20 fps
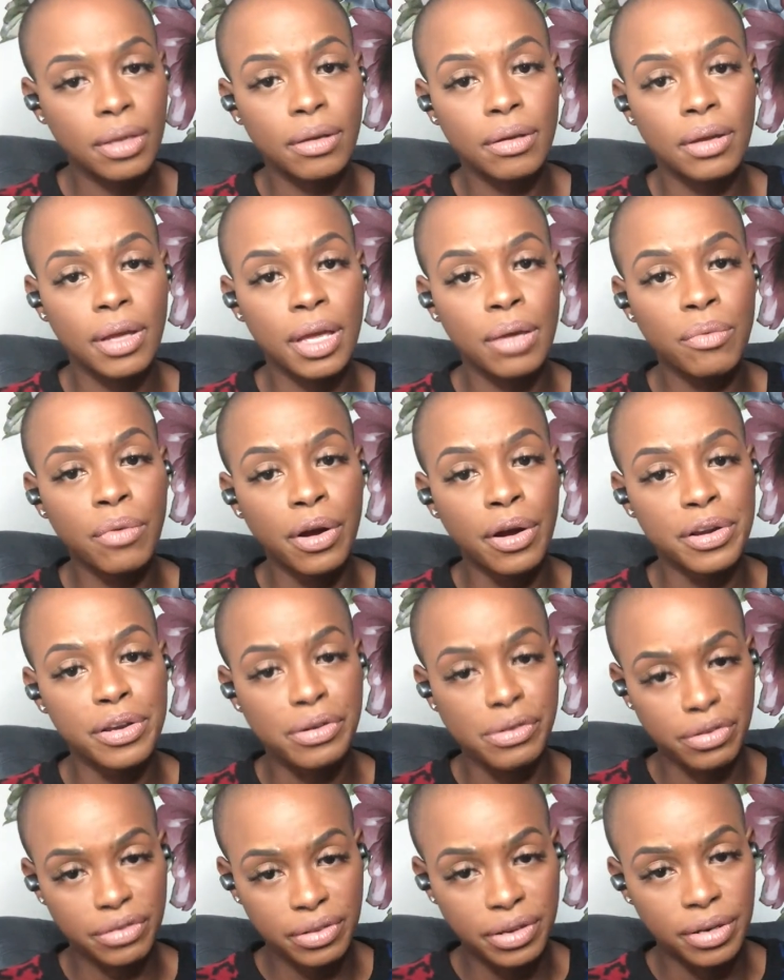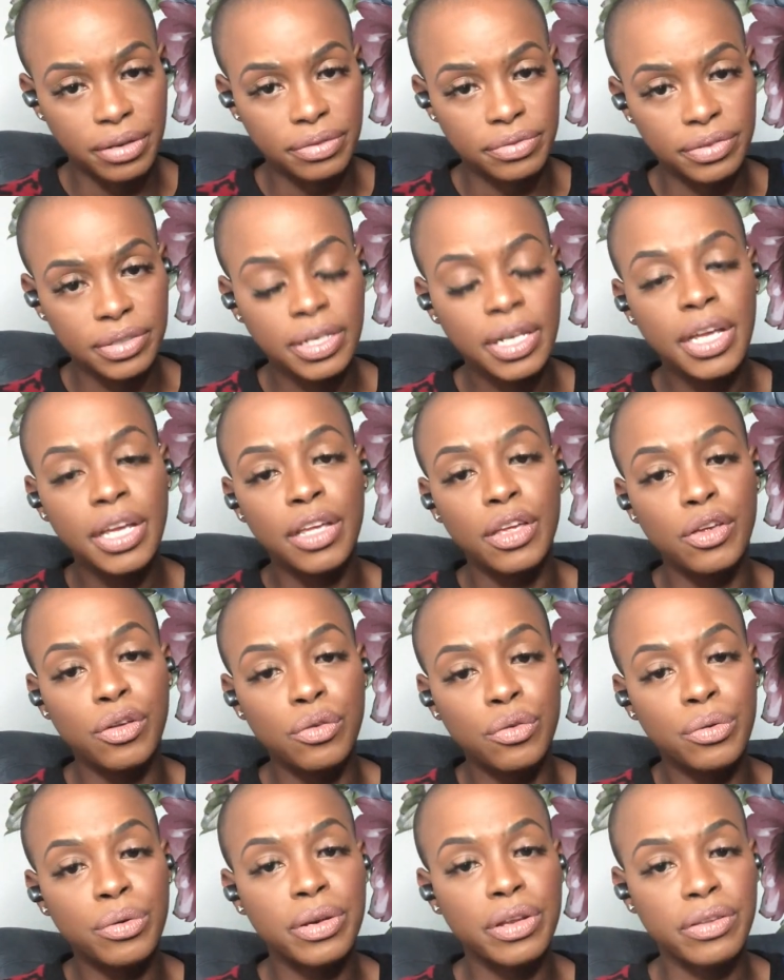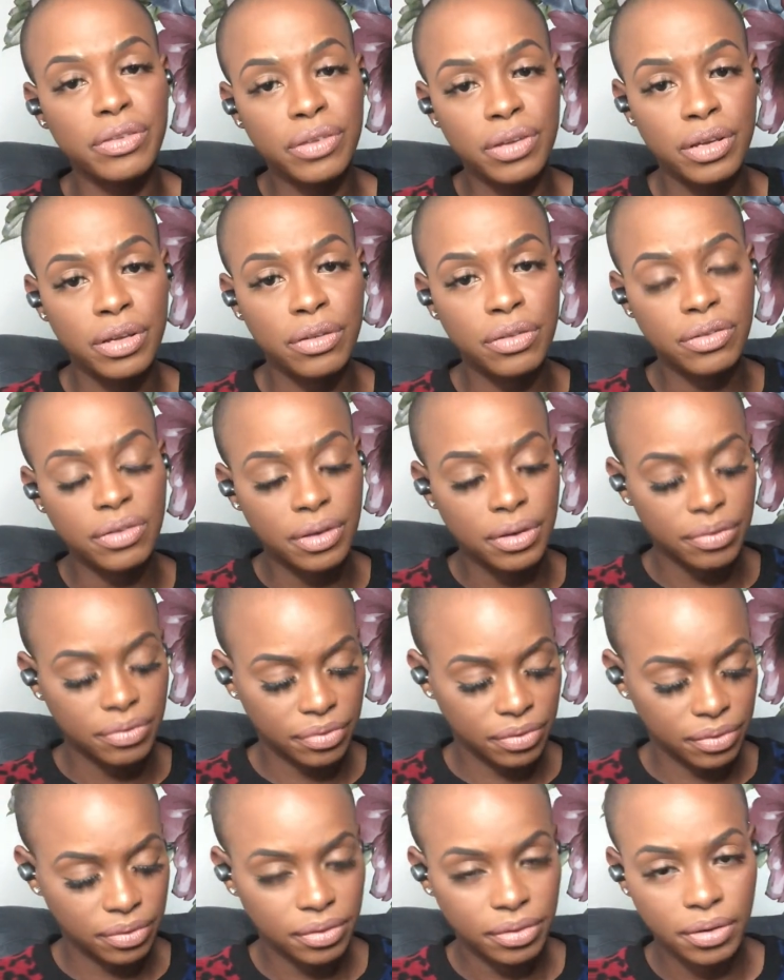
Keyword yourself. You doing this to yourself.